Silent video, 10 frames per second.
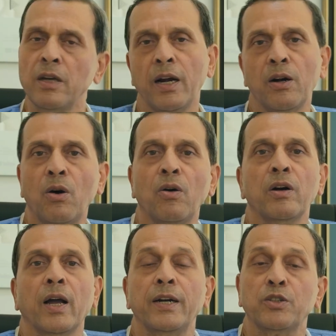and all
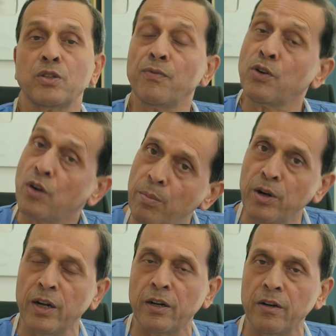kinds of
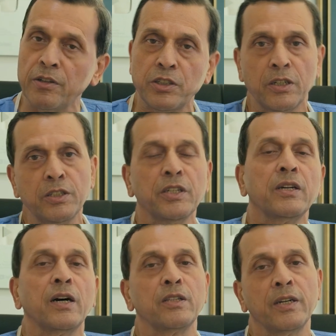community research and
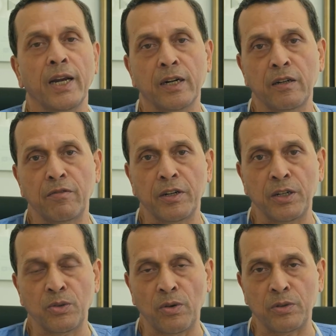other
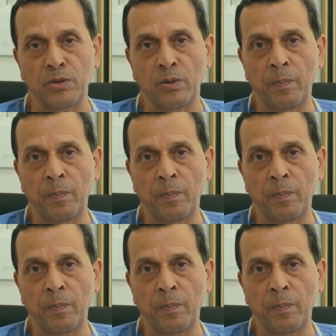activities also.